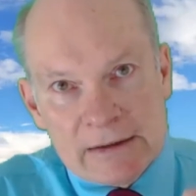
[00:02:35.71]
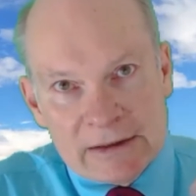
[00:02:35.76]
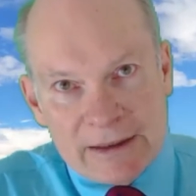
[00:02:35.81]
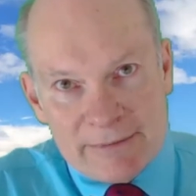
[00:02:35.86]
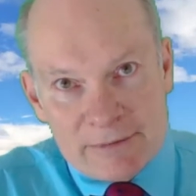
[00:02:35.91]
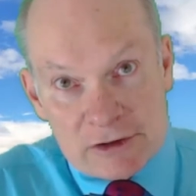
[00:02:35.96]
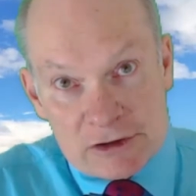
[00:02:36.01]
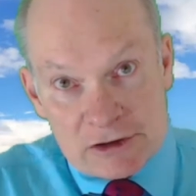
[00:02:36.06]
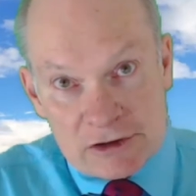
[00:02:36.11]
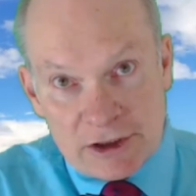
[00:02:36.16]

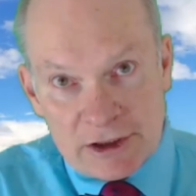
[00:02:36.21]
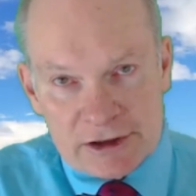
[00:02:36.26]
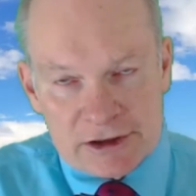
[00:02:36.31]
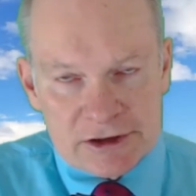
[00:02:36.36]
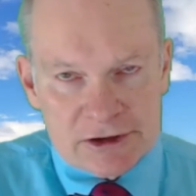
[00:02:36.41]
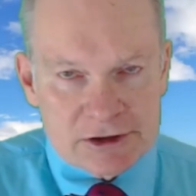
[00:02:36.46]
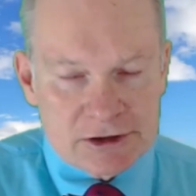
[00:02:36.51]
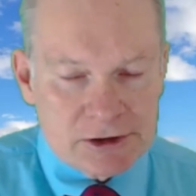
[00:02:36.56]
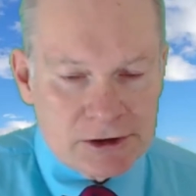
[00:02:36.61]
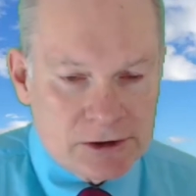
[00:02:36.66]

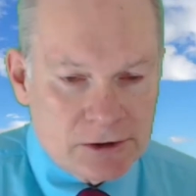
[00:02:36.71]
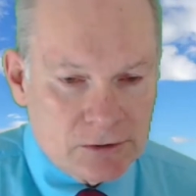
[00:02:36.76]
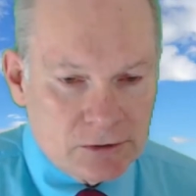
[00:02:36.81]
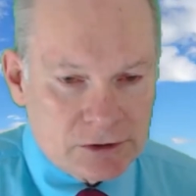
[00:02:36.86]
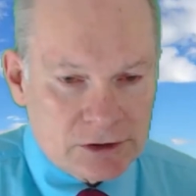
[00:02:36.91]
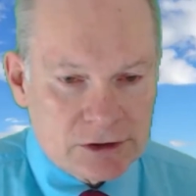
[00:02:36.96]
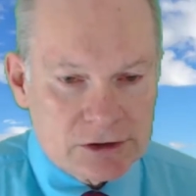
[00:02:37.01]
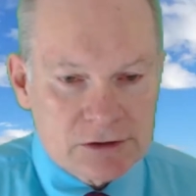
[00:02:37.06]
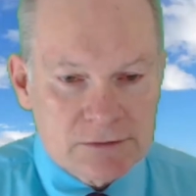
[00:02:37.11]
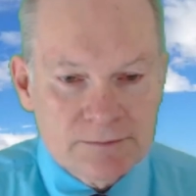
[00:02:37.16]
demonstration she
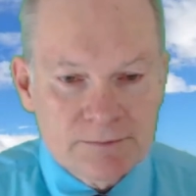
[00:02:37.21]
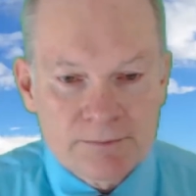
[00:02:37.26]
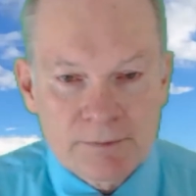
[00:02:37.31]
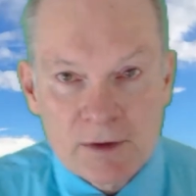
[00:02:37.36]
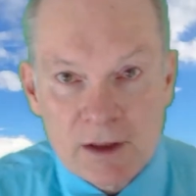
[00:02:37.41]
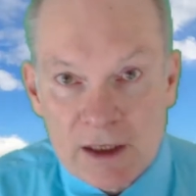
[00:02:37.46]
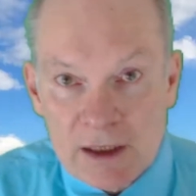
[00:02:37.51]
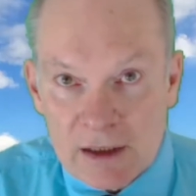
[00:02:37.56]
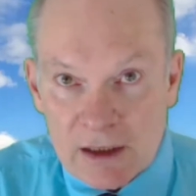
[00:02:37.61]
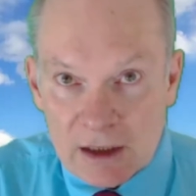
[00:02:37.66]
uses
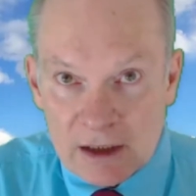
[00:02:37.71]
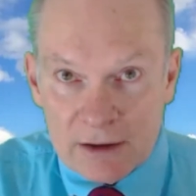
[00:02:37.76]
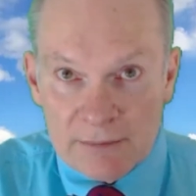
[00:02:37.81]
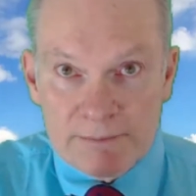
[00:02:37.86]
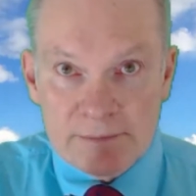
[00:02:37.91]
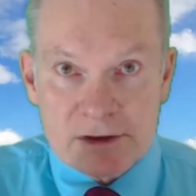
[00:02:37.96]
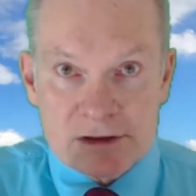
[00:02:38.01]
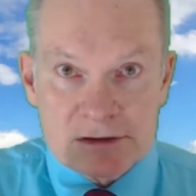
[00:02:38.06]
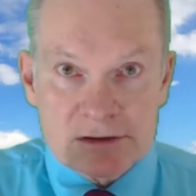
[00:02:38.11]
in her